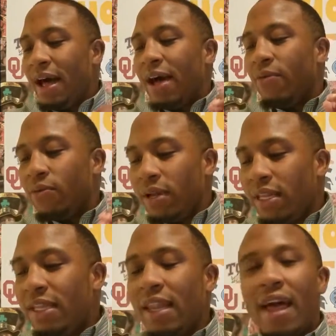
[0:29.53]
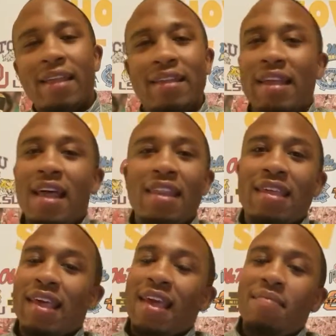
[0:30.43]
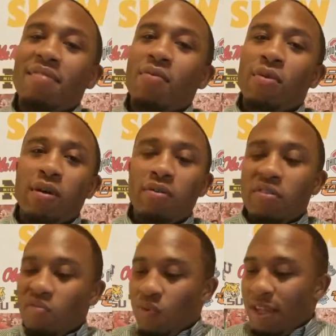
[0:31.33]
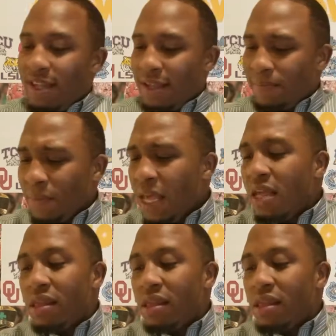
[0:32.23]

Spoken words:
I really liked a lot of the games that went on this weekend.